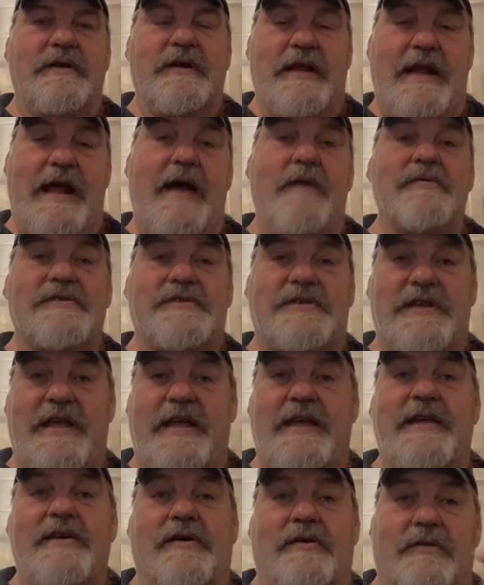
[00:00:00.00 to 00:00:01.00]
And I was the
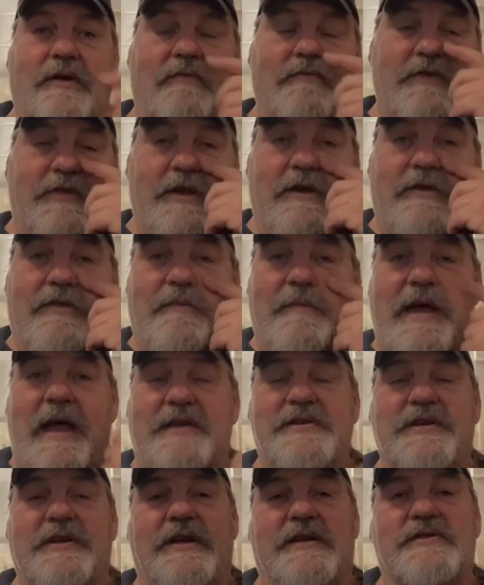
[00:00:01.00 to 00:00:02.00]
heel over there in the
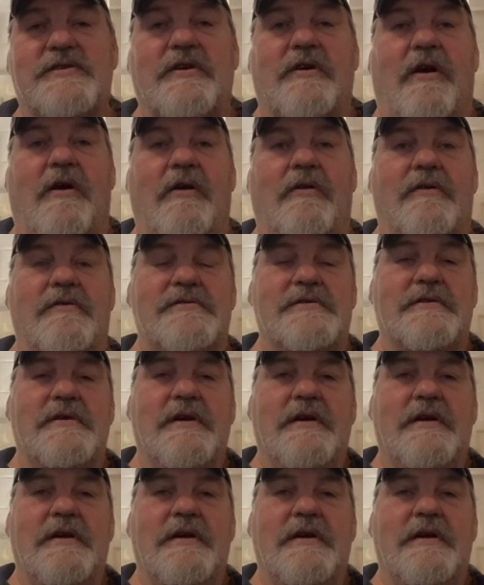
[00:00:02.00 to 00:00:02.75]
match against Carlos.